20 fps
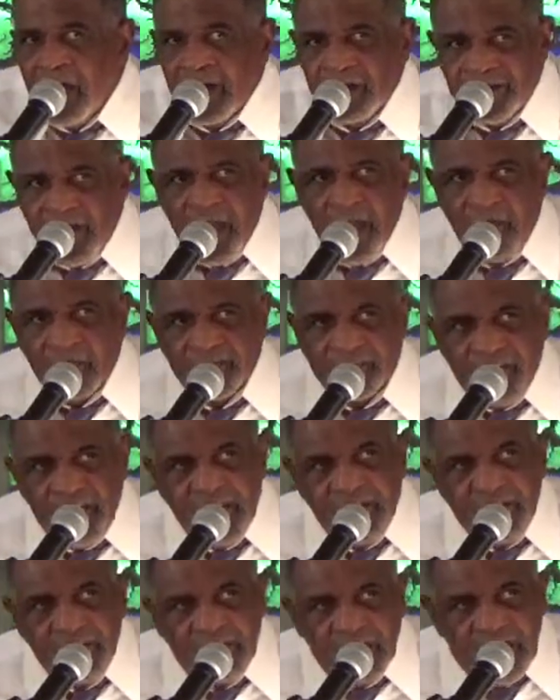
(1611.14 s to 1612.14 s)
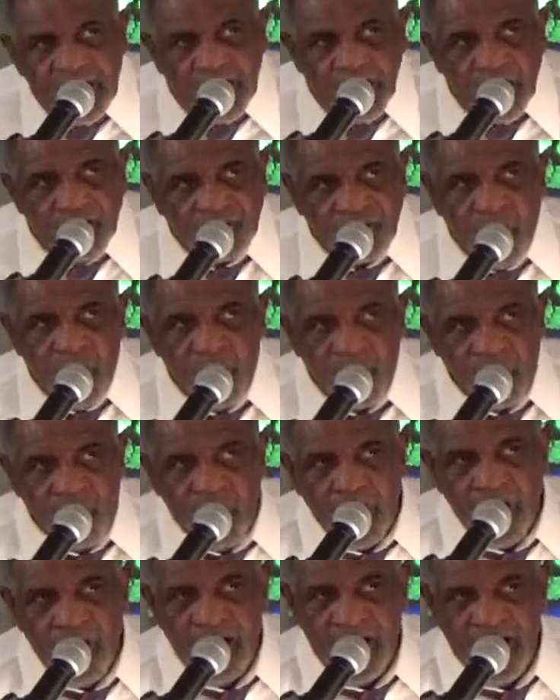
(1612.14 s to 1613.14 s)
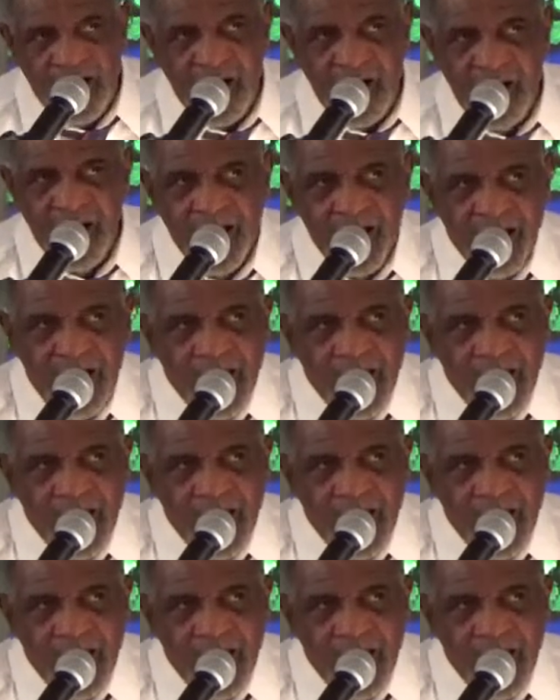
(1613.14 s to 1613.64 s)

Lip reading: they'll get in a corner